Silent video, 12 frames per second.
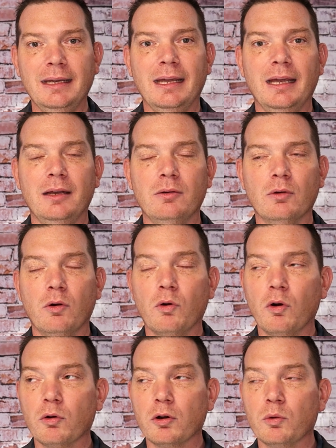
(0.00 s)
in
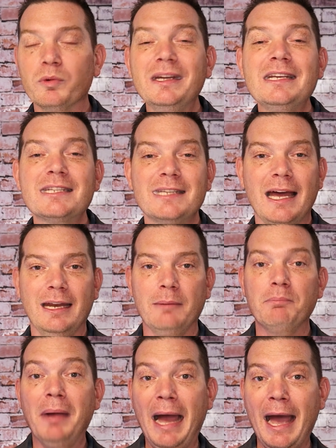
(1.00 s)
or a resetting
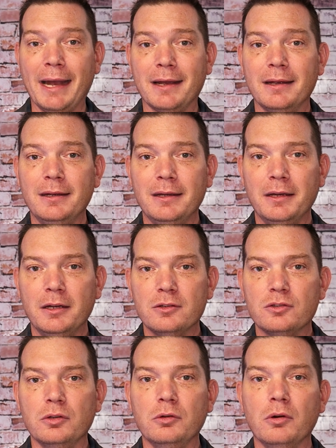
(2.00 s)
back
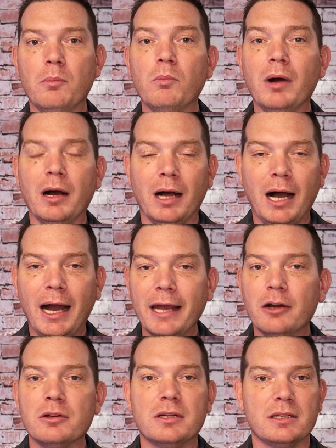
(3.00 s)
to a
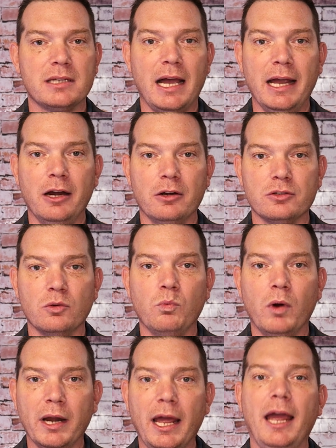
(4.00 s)
higher desire to
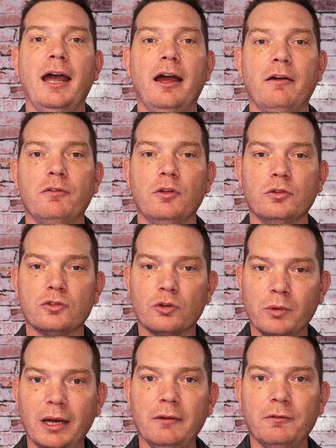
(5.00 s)
want to have those
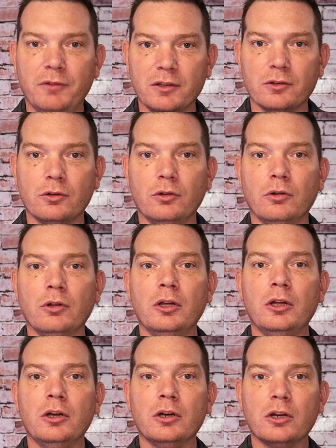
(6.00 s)
great physical
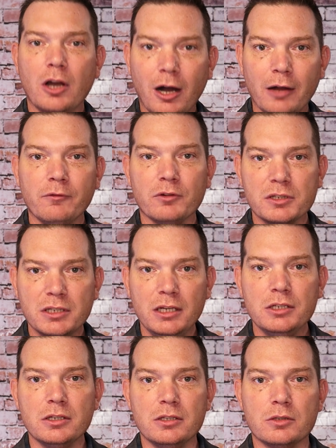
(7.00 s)

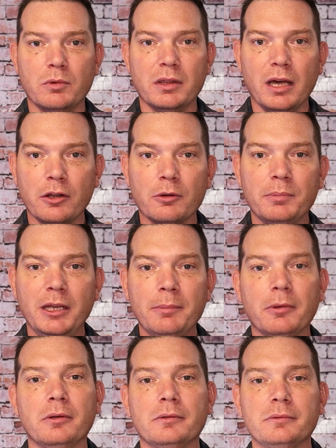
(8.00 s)
conversations with other people.